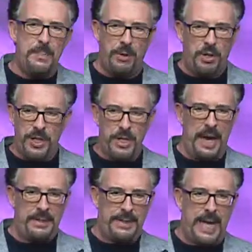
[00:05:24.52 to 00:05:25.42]
people could
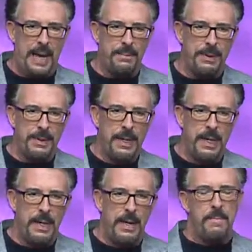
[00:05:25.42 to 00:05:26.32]
not escape.
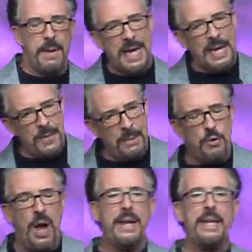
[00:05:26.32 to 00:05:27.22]
Many of them
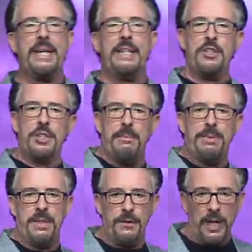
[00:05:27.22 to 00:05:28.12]
tried to get in
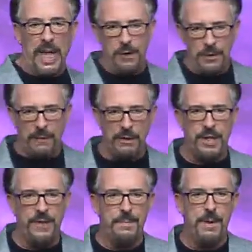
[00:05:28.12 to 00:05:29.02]
ships and flee, if you've ever
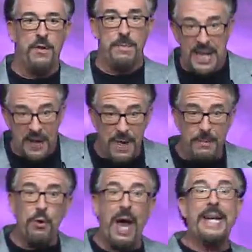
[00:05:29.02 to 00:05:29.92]
seen the movie. Many of
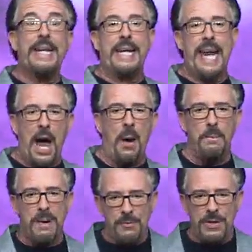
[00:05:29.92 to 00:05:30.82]
them tried to get out,
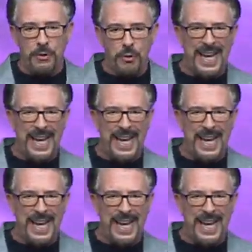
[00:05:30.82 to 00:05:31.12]
but